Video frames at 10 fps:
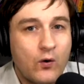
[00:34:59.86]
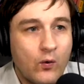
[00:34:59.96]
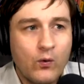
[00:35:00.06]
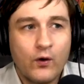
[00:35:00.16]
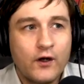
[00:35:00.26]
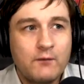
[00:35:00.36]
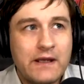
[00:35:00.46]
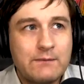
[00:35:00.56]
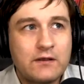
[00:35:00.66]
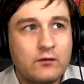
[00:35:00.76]
Or
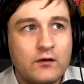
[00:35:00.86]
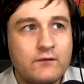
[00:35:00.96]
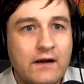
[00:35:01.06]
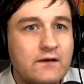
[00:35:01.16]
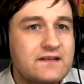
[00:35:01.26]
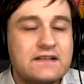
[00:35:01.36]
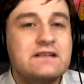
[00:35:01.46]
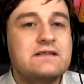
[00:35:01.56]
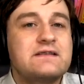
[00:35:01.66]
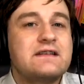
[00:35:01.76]
maybe coronavirus
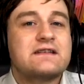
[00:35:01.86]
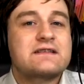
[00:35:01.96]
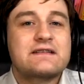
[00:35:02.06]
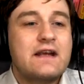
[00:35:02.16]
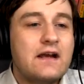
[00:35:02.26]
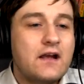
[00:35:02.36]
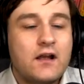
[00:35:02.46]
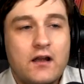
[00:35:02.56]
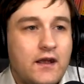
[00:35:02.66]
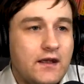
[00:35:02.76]
is this
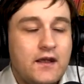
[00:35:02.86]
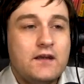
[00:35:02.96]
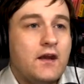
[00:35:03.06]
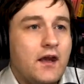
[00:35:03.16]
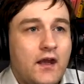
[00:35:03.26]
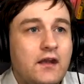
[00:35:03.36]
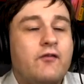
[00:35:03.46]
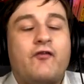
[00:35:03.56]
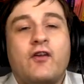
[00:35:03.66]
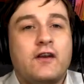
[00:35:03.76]

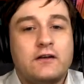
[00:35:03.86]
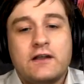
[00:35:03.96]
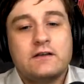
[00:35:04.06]
infinitely